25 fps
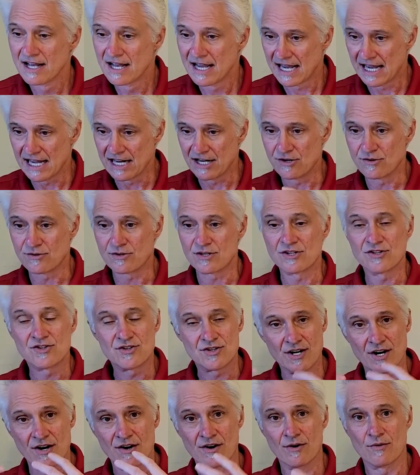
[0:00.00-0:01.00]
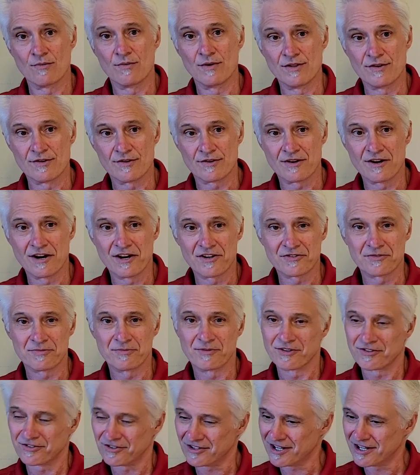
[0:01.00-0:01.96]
And you can share it with your customers.